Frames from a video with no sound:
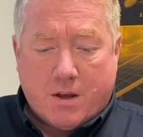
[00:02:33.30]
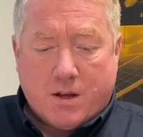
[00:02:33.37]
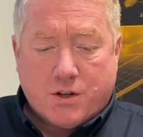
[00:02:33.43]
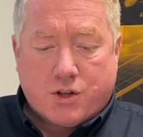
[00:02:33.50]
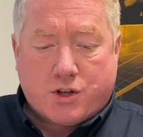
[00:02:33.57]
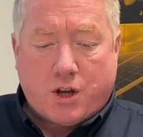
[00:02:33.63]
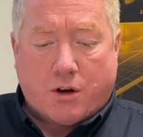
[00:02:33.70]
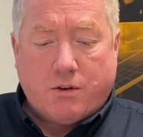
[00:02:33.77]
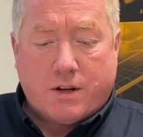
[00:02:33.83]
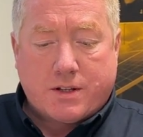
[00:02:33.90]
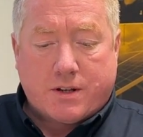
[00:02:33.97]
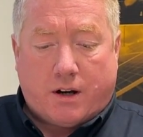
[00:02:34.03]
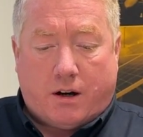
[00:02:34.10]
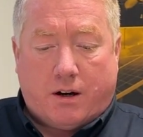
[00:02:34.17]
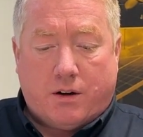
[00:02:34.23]
Solar
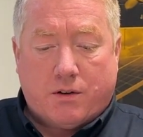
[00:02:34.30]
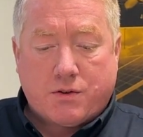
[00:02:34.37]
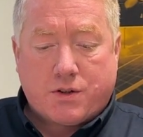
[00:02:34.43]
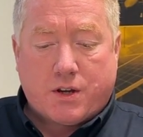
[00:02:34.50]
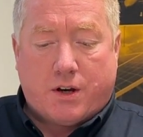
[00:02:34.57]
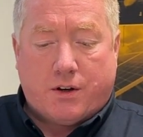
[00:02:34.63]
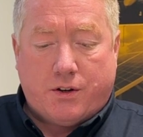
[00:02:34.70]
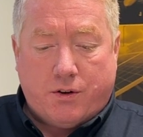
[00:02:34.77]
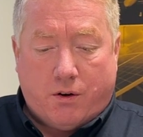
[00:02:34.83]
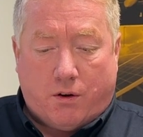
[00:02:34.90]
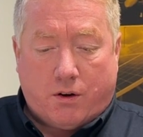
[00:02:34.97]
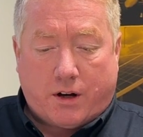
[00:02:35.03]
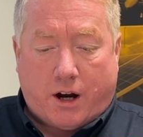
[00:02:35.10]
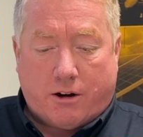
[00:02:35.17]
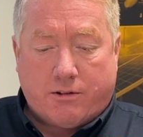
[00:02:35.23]
tiles are
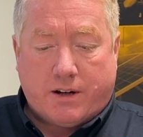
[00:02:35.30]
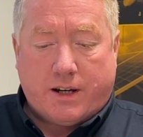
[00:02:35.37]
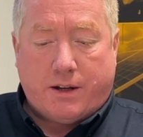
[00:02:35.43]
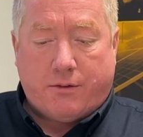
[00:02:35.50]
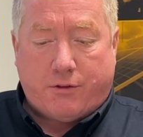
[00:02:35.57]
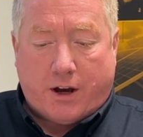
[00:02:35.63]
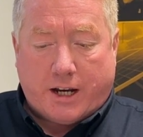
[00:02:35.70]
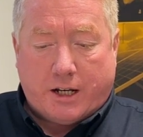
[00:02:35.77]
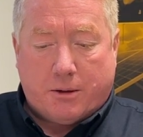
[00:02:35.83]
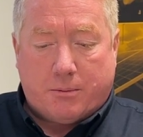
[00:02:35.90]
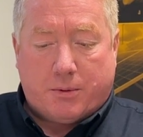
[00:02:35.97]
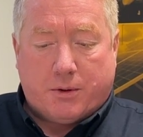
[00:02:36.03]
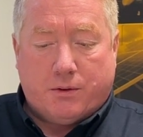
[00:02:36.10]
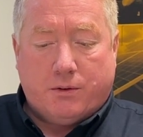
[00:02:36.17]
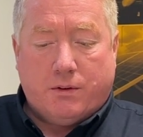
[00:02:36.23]
not currently
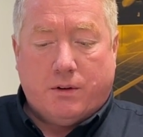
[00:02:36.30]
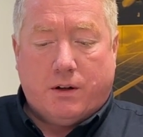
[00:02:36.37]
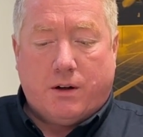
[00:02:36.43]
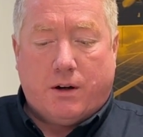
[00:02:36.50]
available